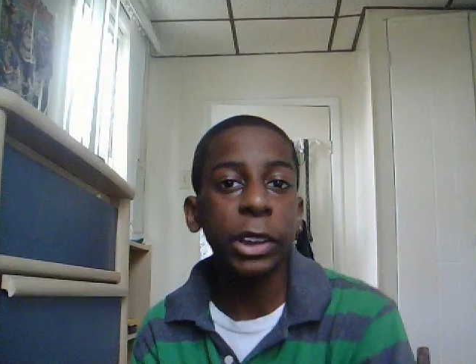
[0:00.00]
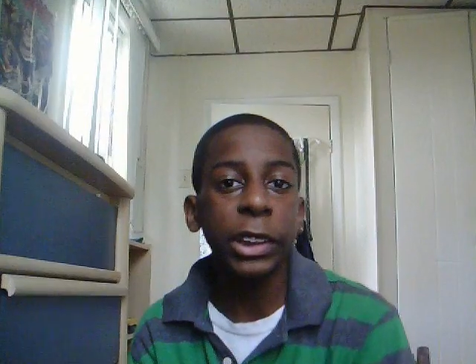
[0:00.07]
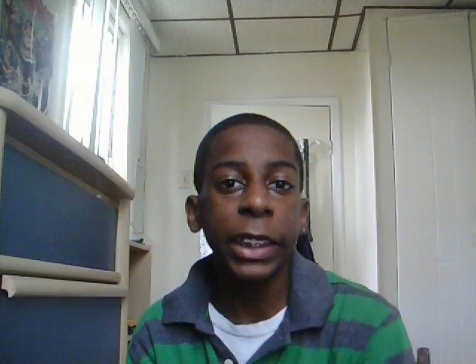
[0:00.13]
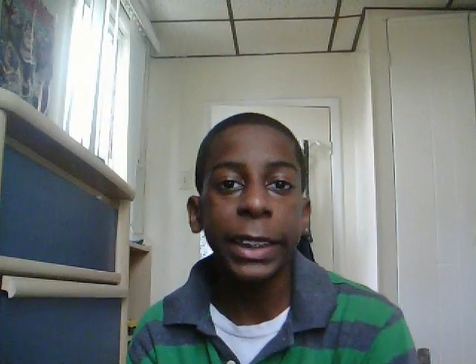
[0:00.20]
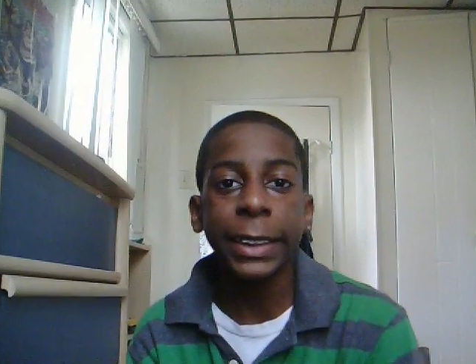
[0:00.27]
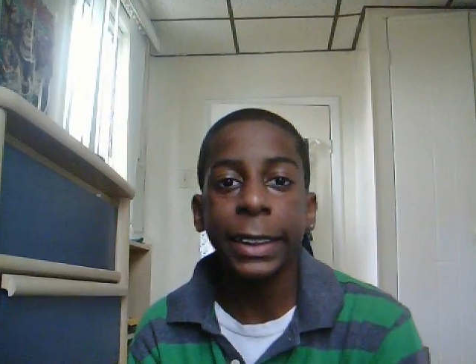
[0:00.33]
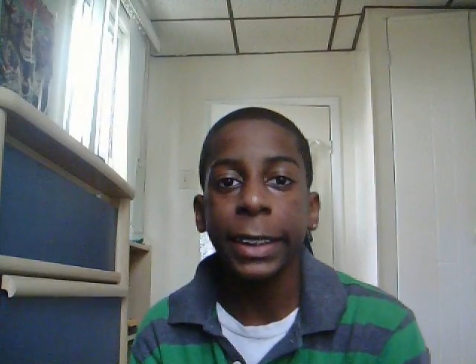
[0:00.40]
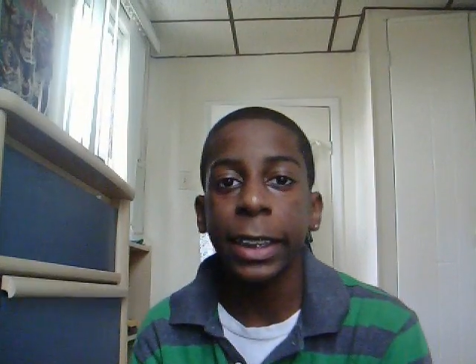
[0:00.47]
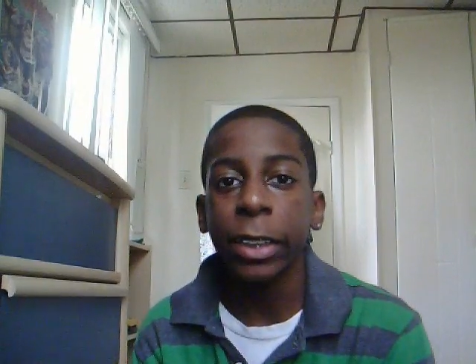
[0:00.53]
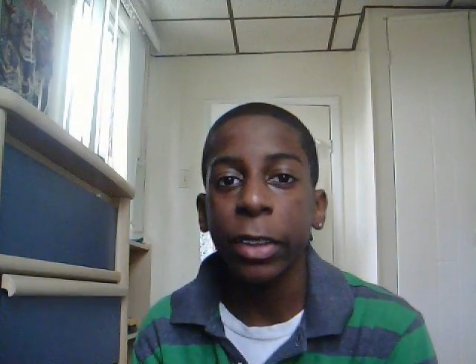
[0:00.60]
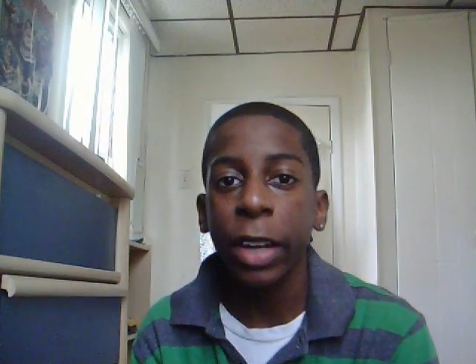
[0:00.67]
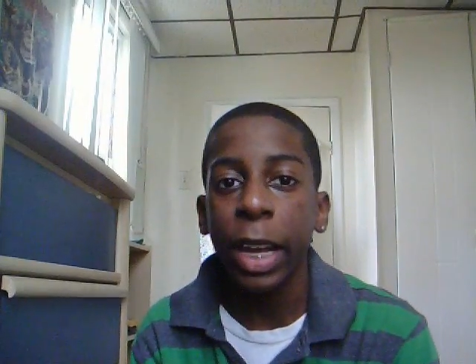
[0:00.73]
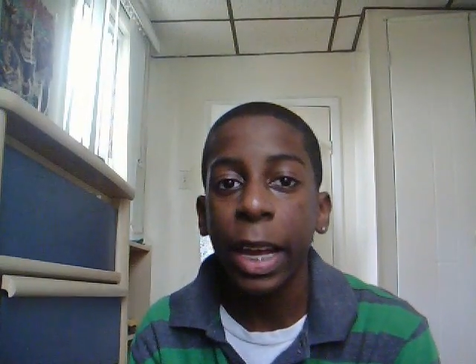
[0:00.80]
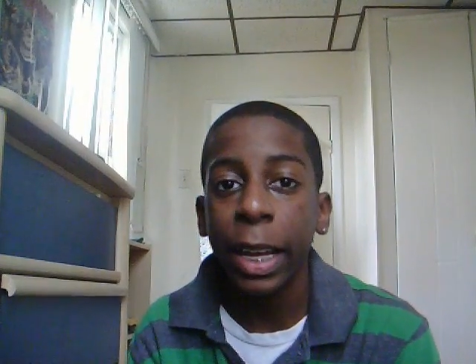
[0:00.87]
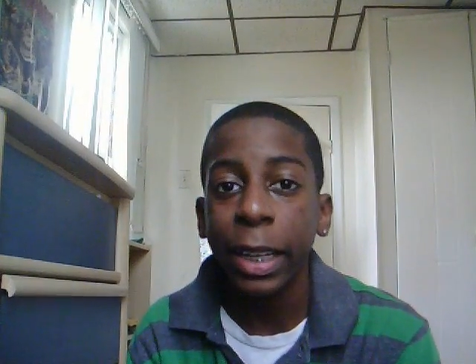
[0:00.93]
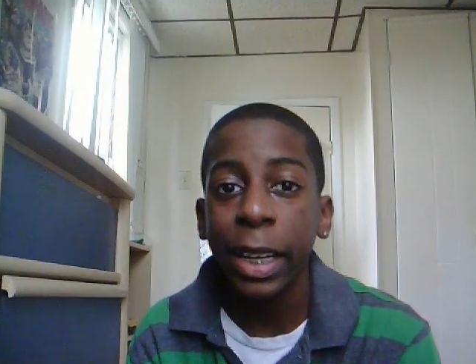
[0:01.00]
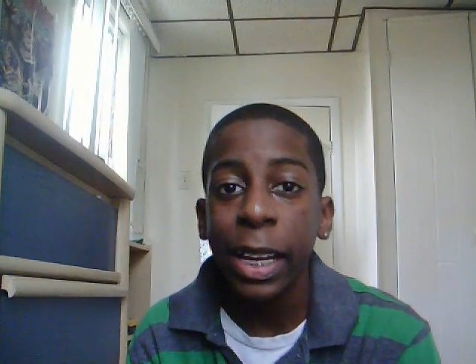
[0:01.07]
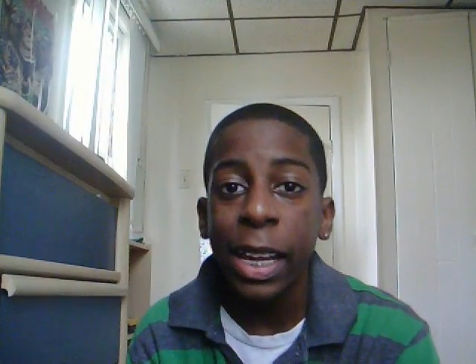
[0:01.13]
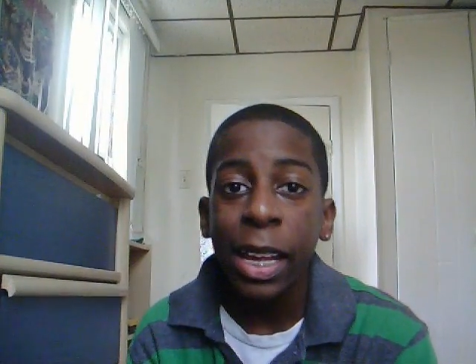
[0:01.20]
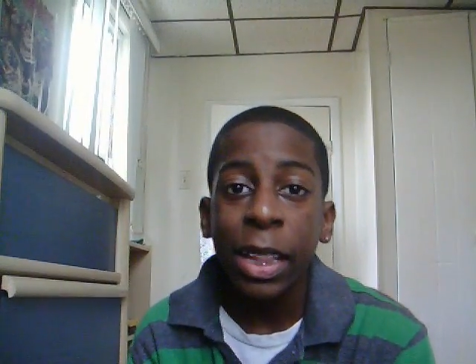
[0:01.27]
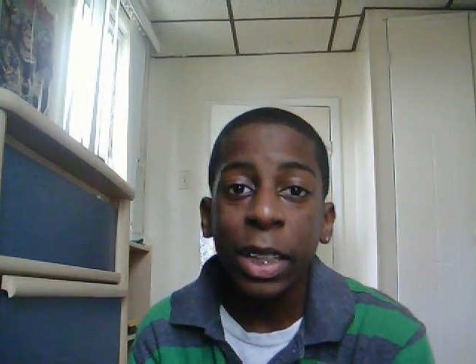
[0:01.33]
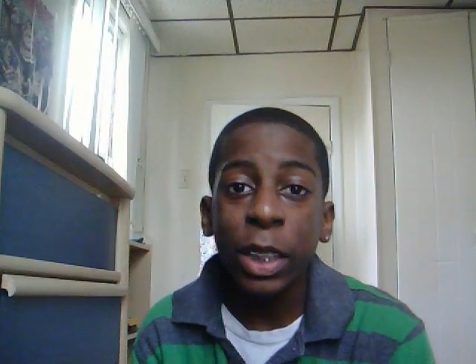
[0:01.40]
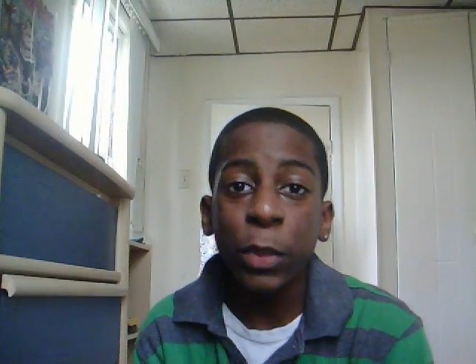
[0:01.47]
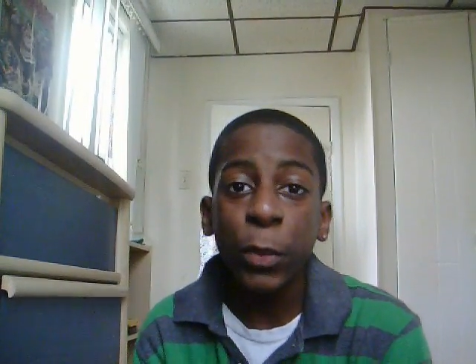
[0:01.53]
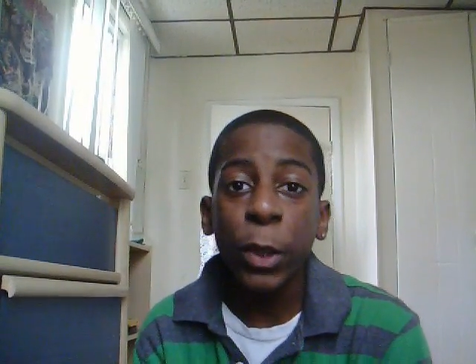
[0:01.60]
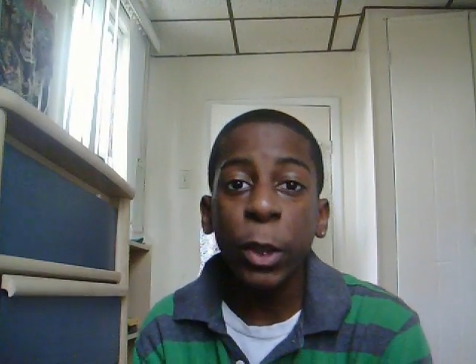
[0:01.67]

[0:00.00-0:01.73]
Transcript: boy Jason here, and this